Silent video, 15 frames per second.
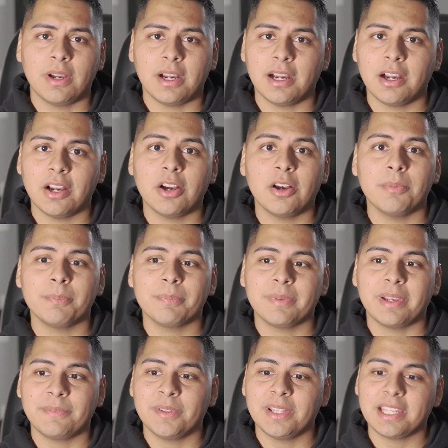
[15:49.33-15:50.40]

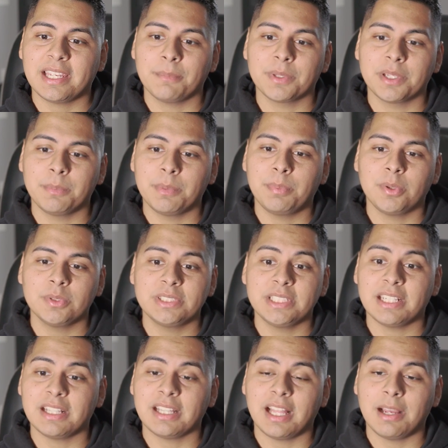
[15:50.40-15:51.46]
I feel like I'm gonna be
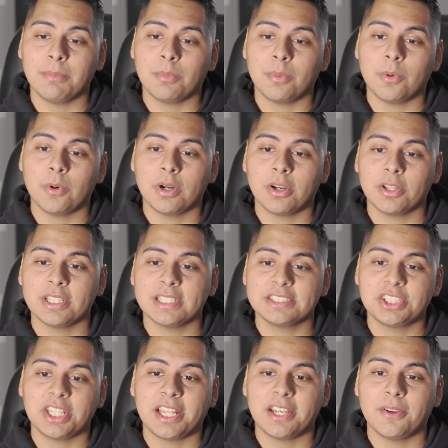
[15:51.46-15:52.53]
posting a lot more on
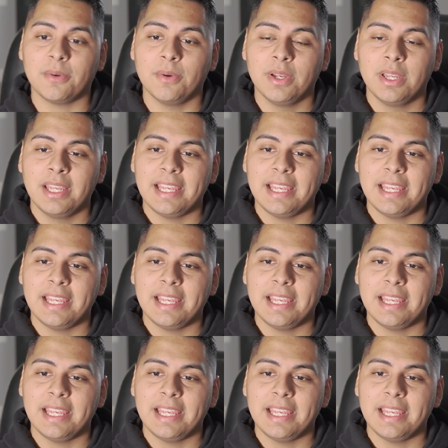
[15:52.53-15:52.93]
this channel